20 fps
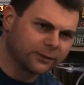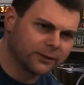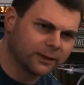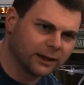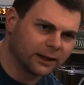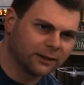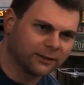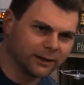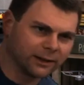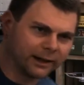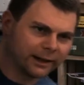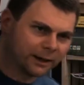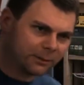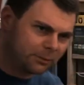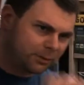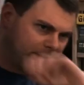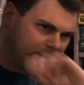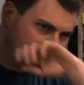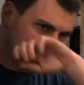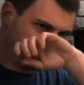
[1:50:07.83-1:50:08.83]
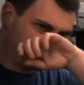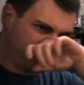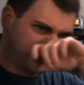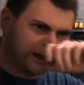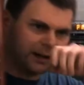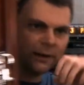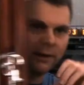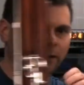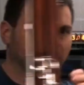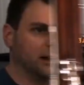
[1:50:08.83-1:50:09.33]
enough to give it like a proper
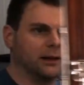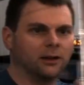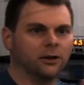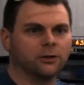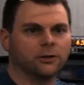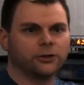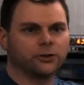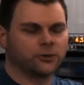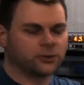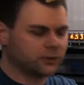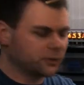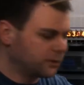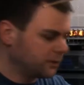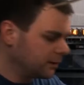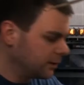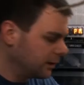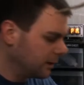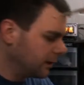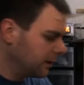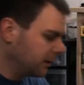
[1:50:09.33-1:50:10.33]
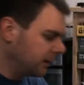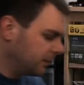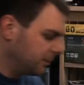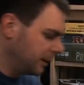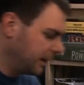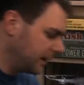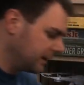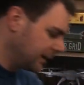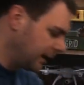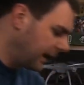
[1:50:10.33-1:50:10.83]
check on the low register,
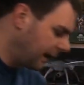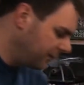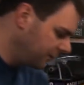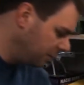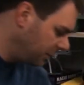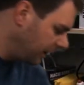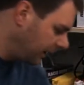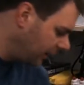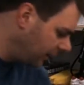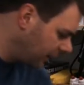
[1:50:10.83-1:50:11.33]
because I haven't